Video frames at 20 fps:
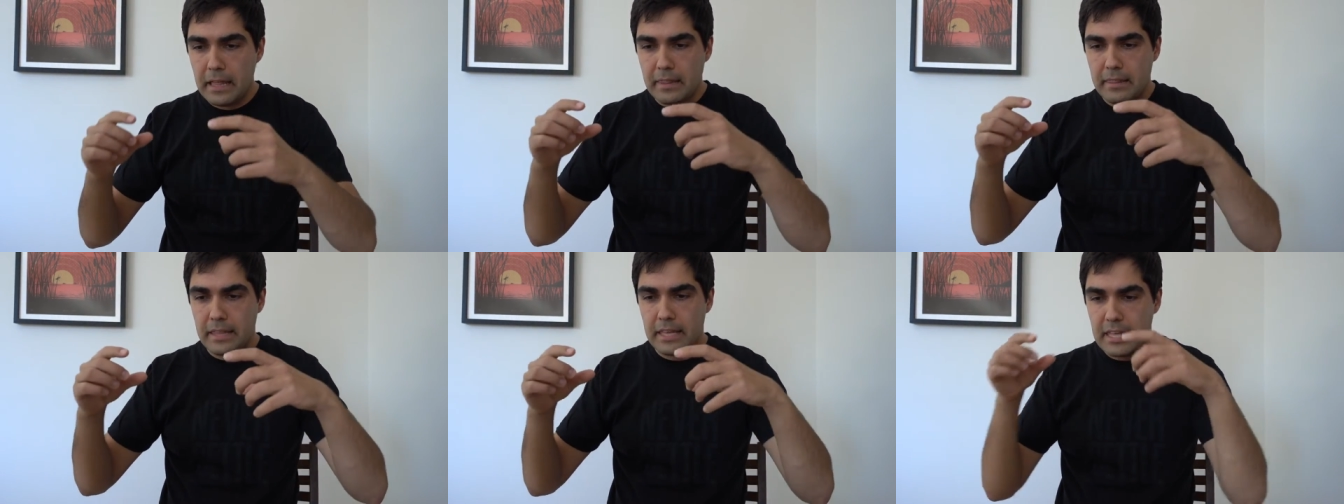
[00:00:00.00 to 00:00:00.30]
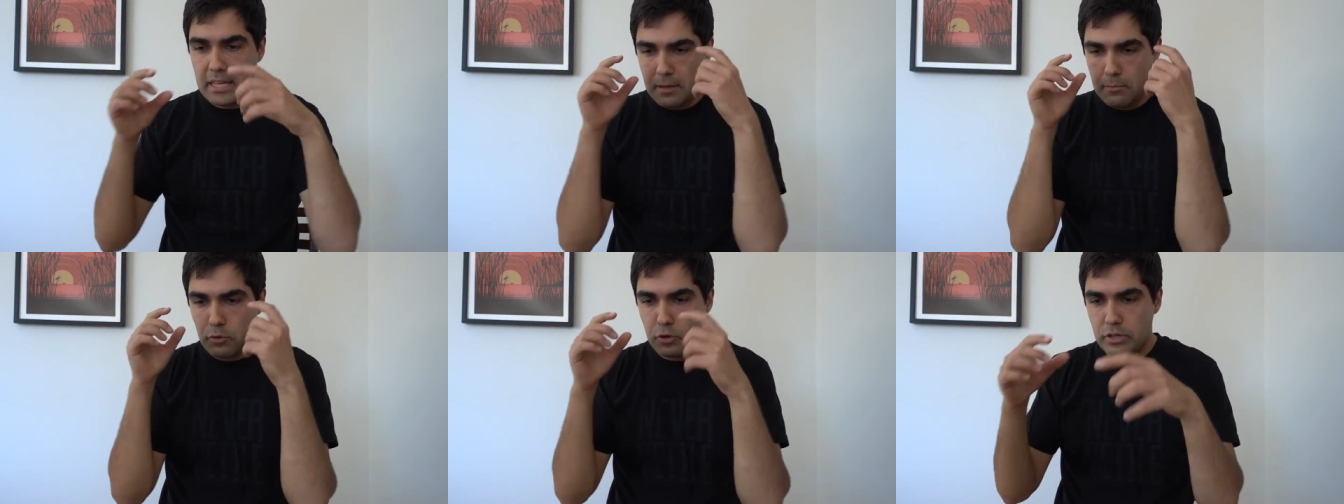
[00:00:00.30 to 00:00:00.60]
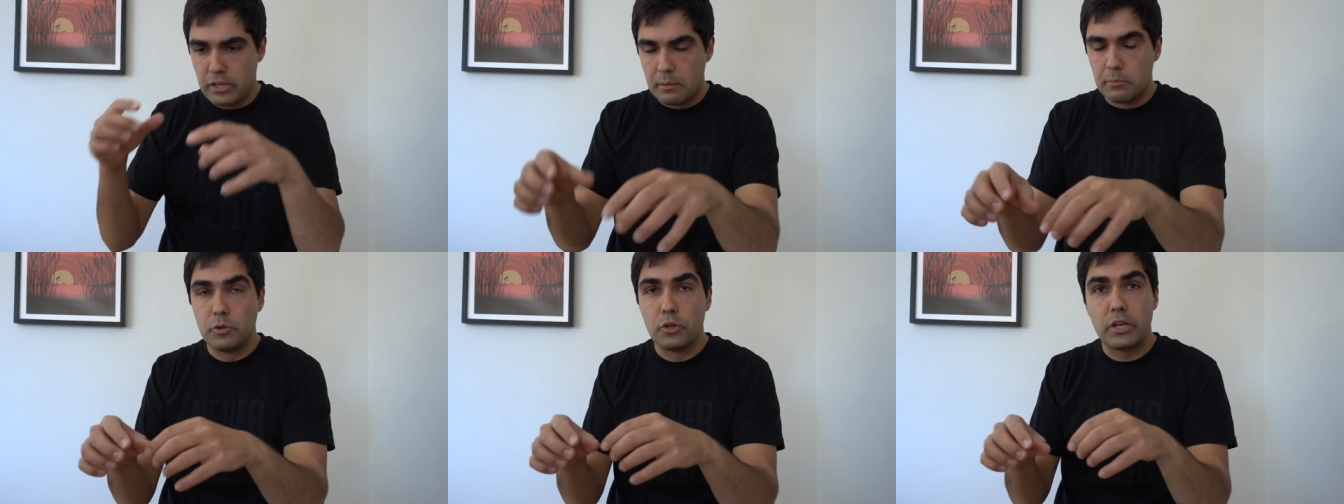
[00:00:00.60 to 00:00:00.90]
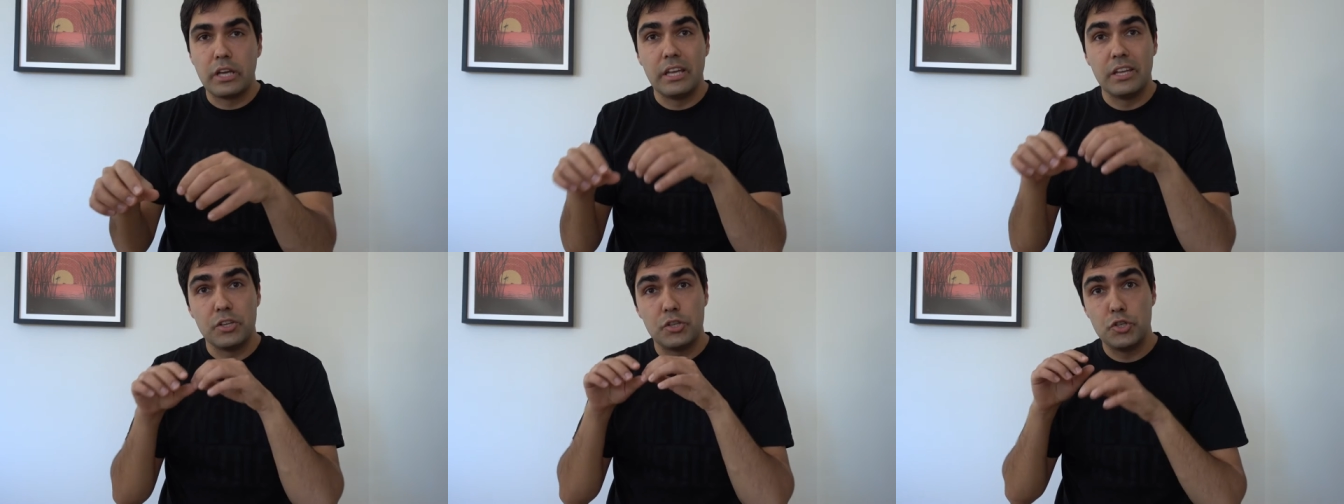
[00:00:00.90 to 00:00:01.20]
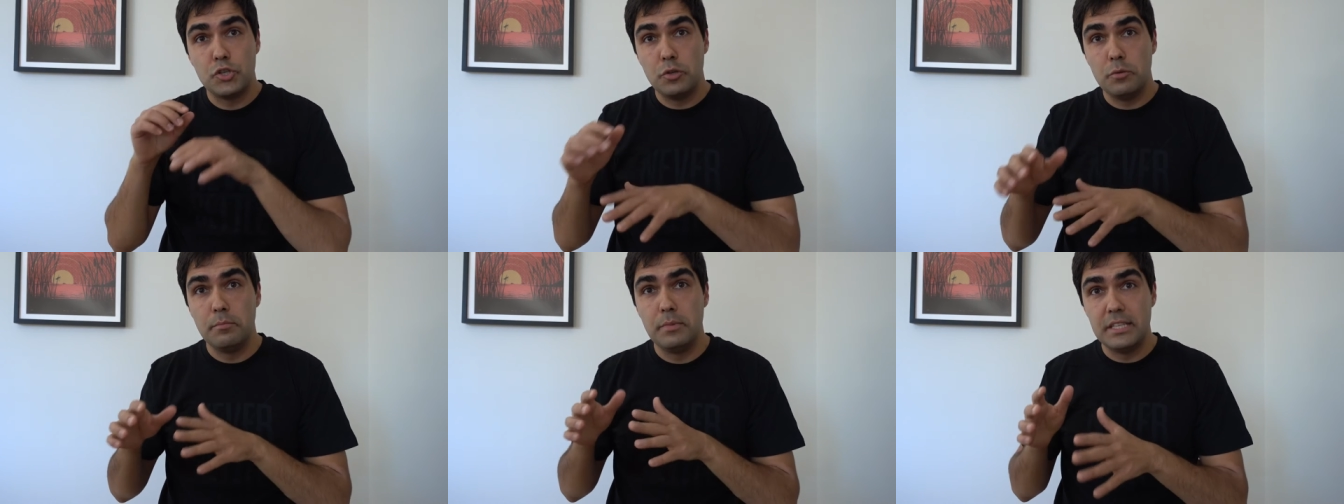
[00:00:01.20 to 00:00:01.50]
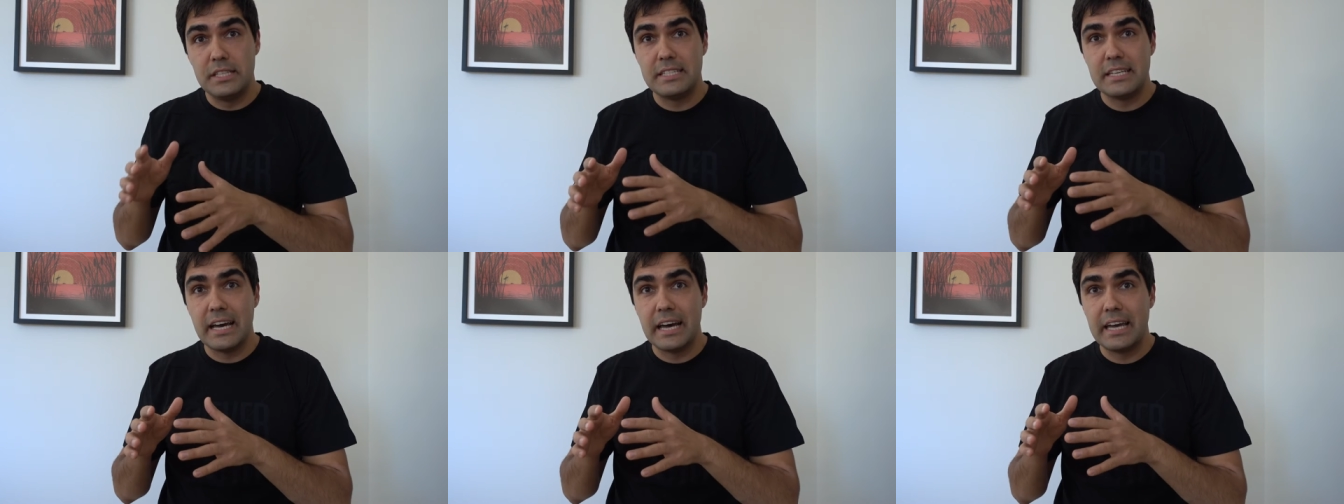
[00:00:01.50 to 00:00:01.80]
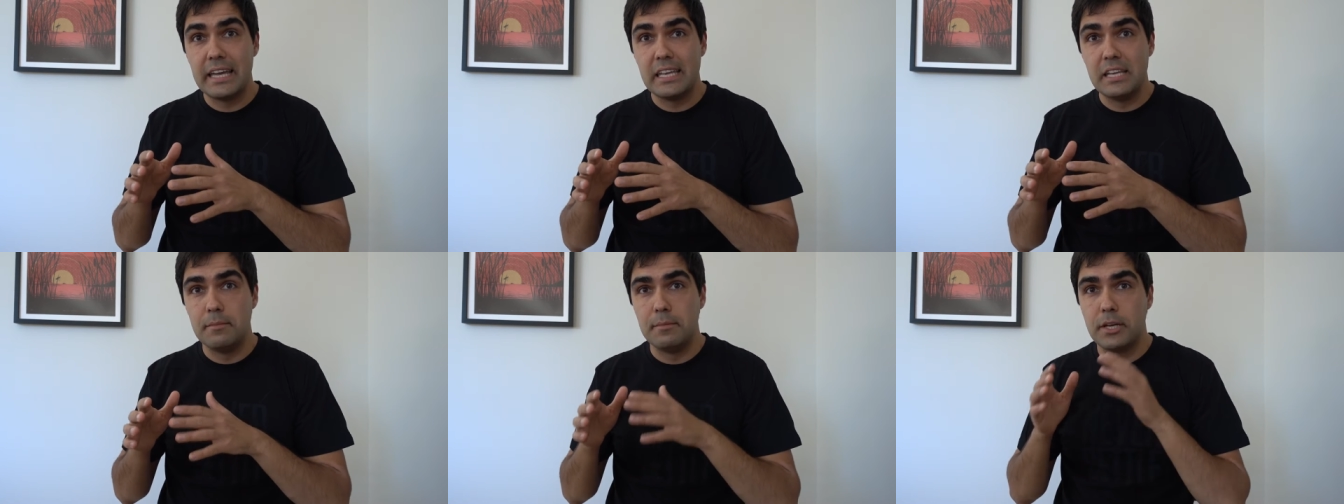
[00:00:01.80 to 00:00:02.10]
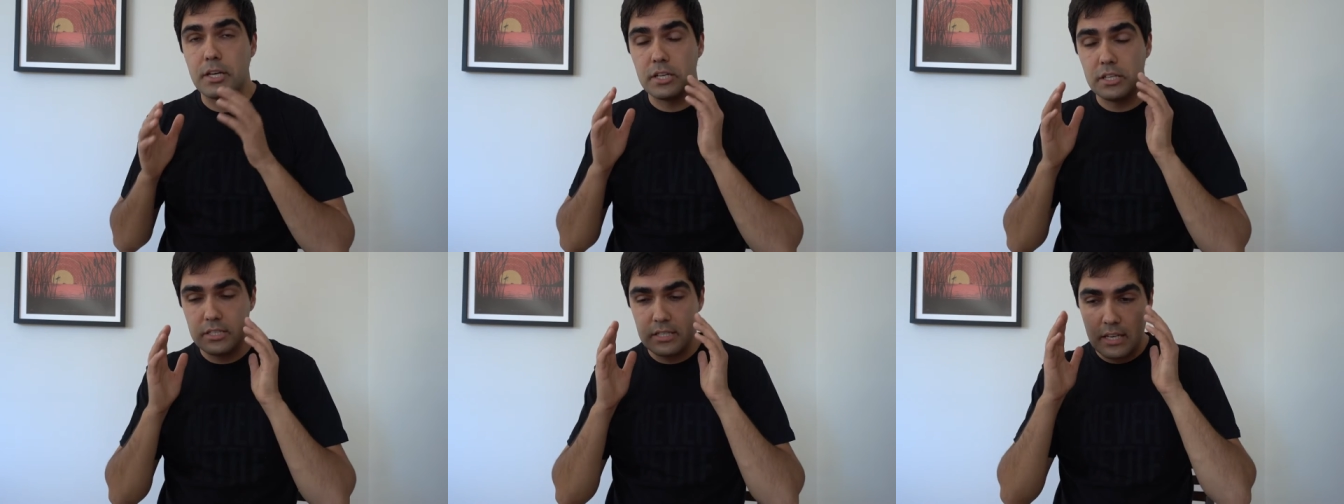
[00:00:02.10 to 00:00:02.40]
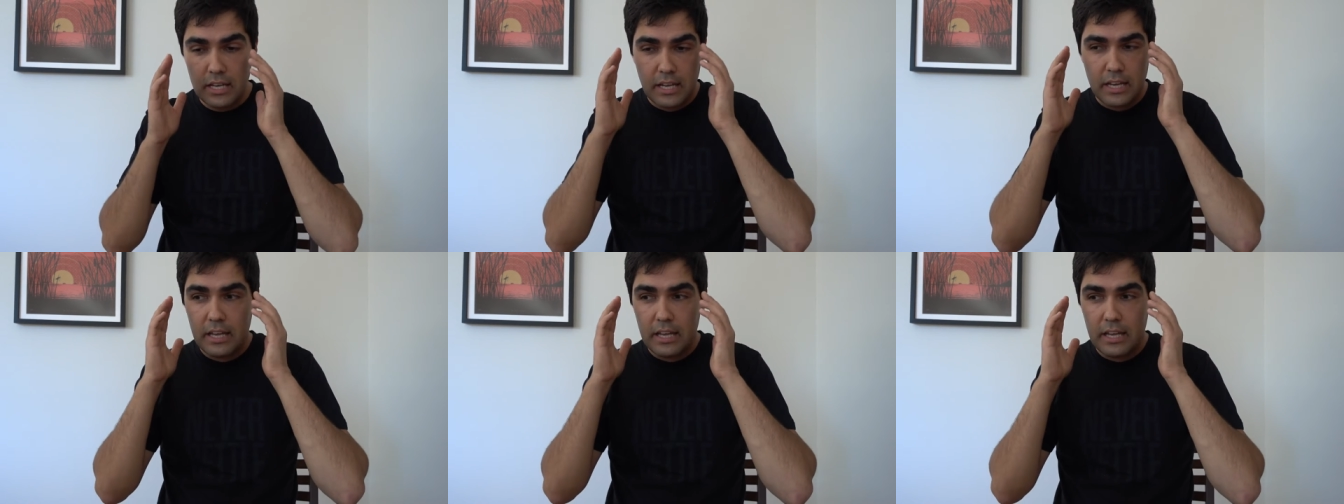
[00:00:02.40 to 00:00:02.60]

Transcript: the keyboard I'm looking at shouldn't be tiny because